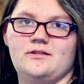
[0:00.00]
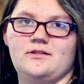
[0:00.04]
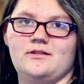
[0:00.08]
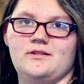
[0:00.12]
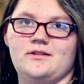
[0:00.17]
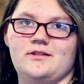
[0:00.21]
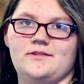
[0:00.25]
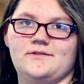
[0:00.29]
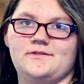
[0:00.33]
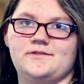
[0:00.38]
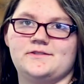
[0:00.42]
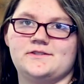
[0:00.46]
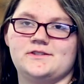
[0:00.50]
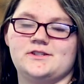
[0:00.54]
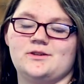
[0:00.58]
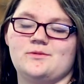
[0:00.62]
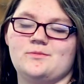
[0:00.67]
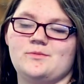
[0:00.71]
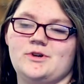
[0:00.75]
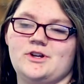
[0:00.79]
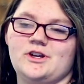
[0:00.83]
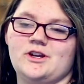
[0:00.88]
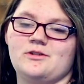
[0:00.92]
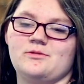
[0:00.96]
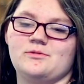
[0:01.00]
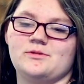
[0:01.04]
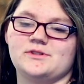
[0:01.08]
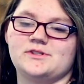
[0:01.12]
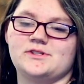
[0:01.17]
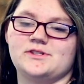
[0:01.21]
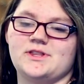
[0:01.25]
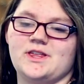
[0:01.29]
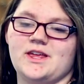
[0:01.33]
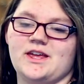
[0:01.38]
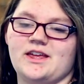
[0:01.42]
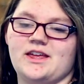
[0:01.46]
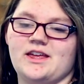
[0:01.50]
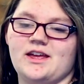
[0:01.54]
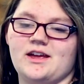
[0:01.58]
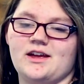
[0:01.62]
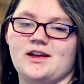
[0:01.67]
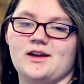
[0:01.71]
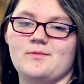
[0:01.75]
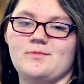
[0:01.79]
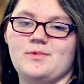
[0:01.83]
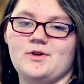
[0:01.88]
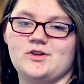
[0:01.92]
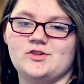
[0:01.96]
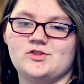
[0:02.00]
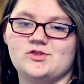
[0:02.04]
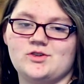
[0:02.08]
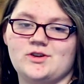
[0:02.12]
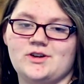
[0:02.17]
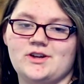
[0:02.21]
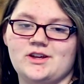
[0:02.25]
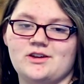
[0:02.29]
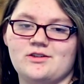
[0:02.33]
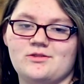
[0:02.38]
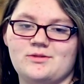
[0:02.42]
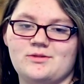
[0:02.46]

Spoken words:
If somebody was thinking about joining